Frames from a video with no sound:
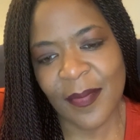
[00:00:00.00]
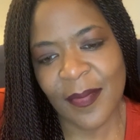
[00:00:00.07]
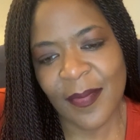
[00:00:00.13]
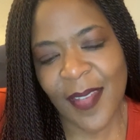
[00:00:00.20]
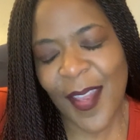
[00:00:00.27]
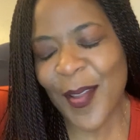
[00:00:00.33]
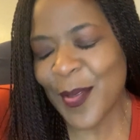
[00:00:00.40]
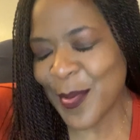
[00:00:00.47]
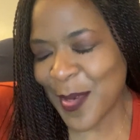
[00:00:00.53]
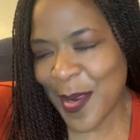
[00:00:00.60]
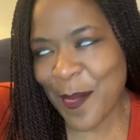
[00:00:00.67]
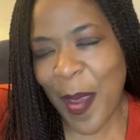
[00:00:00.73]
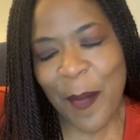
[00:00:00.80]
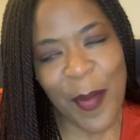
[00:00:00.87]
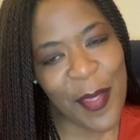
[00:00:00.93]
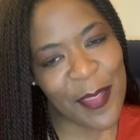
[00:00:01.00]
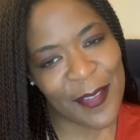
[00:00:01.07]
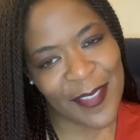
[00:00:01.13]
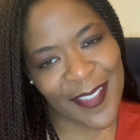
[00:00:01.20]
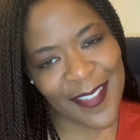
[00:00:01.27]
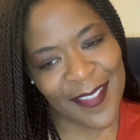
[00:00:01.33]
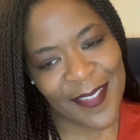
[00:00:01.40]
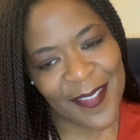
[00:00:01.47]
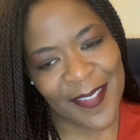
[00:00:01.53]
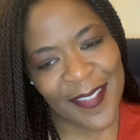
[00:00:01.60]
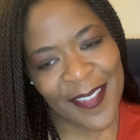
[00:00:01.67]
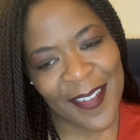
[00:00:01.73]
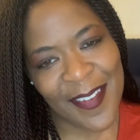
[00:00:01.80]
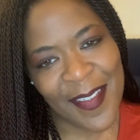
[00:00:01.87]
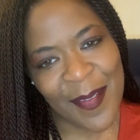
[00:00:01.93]
including my mother's,
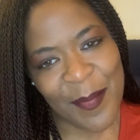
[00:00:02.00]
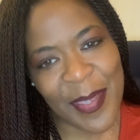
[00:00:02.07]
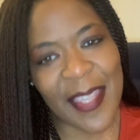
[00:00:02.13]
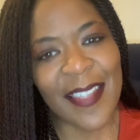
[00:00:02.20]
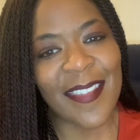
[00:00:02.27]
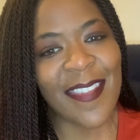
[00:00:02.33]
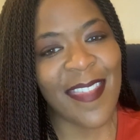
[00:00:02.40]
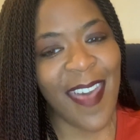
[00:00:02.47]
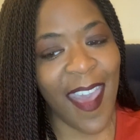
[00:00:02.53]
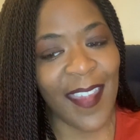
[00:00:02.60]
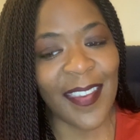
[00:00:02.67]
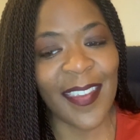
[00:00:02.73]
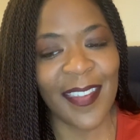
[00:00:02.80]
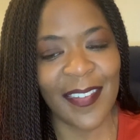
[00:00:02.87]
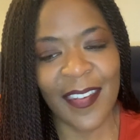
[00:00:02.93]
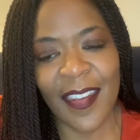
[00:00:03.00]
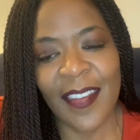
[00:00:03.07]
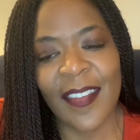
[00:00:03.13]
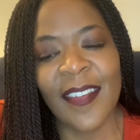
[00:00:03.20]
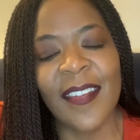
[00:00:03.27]
because that kidney